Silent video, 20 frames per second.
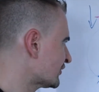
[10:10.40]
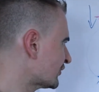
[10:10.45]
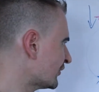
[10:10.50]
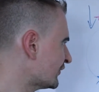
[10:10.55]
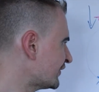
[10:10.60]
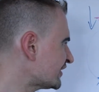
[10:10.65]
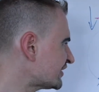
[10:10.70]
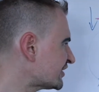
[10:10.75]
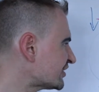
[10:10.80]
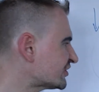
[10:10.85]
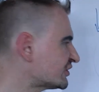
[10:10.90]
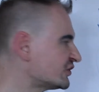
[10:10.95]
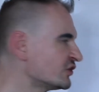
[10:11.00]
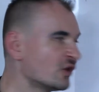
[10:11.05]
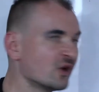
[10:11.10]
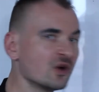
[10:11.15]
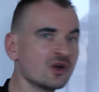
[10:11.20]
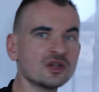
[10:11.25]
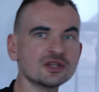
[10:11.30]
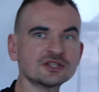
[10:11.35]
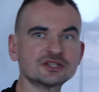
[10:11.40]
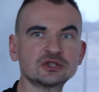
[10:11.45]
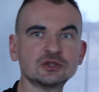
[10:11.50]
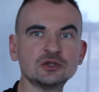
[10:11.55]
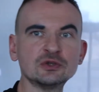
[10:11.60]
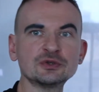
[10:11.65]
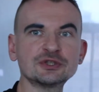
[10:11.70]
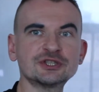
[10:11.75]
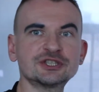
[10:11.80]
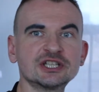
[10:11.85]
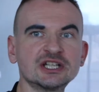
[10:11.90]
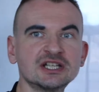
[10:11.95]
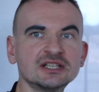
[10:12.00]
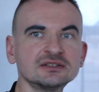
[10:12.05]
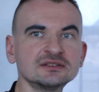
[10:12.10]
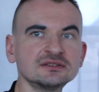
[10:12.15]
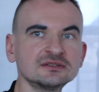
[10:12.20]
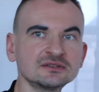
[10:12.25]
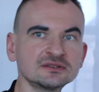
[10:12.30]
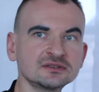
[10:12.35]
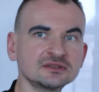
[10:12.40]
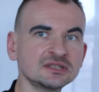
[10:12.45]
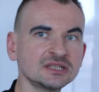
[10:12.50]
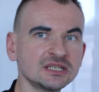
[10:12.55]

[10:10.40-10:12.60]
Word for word: So this is your solution,